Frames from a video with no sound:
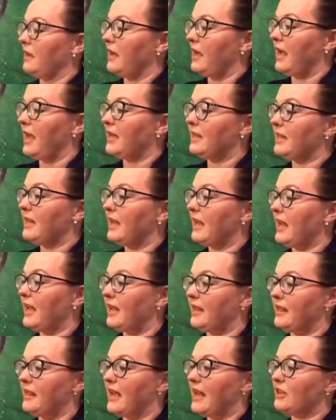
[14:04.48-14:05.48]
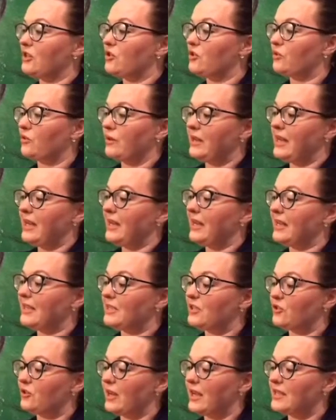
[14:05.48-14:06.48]
And again, that tree,
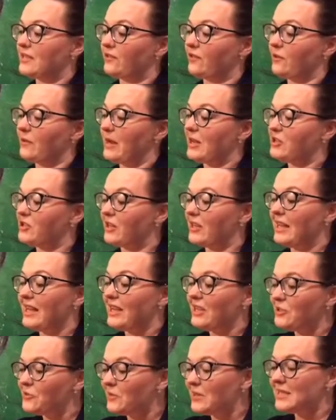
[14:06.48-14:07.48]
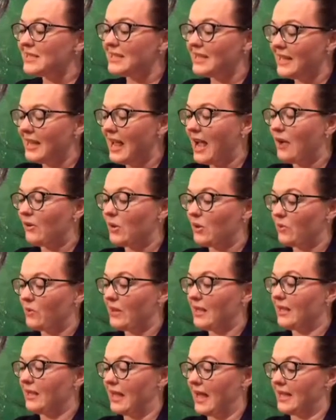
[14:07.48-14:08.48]
it's transformation. Interesting how it
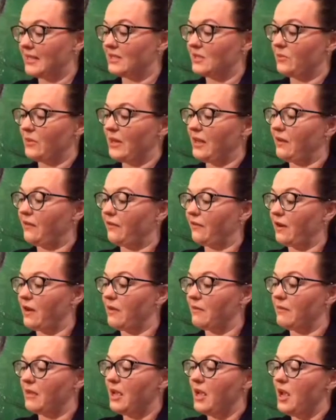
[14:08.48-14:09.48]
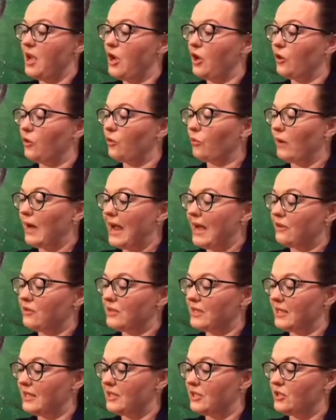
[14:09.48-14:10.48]
went last week from
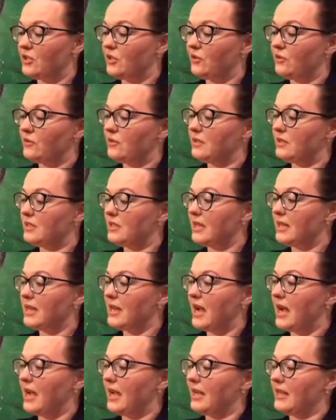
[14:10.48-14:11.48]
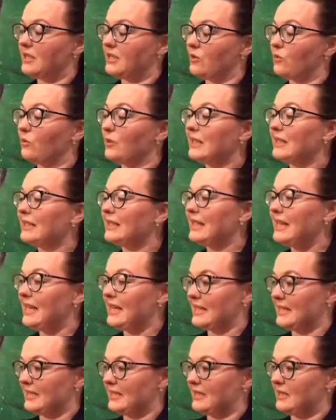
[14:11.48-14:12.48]
grounded to tonight,
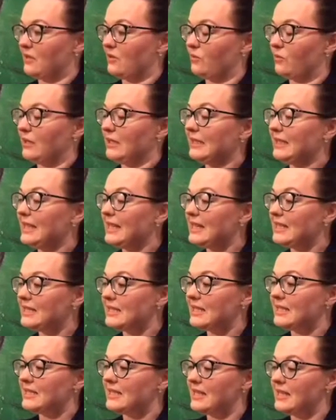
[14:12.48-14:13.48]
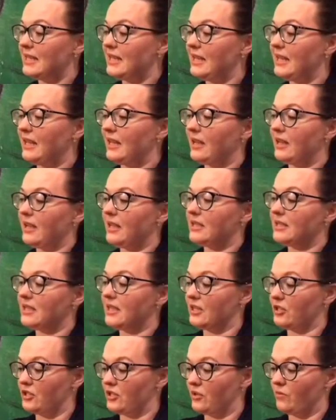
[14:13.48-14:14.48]
release. Release is the
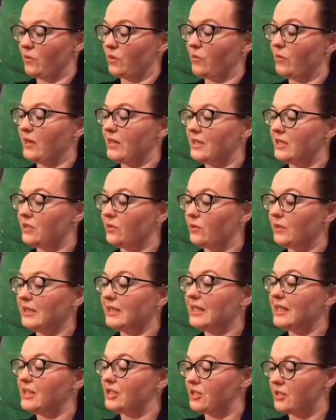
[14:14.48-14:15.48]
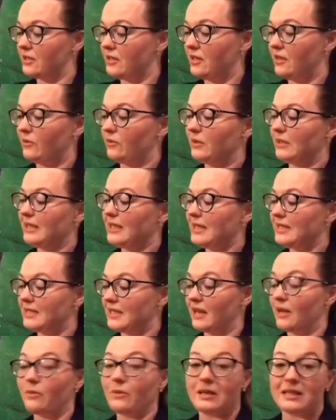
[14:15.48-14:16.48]
intention. We're wanting to release.
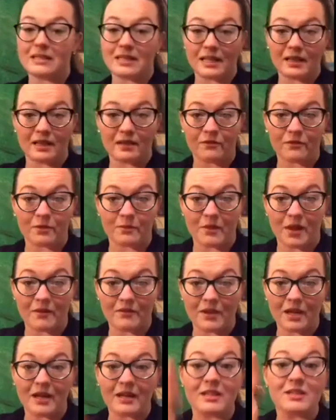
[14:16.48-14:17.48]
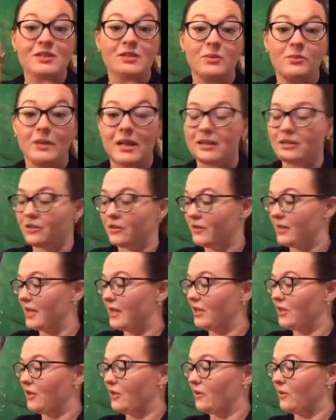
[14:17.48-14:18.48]
And I want to take that from Aviana, surrender.
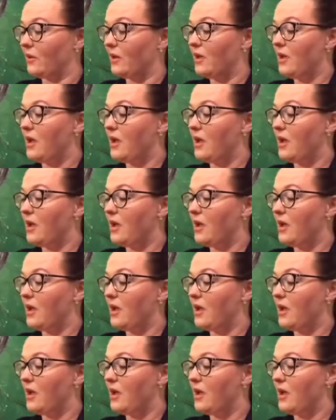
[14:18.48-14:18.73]
Thank you.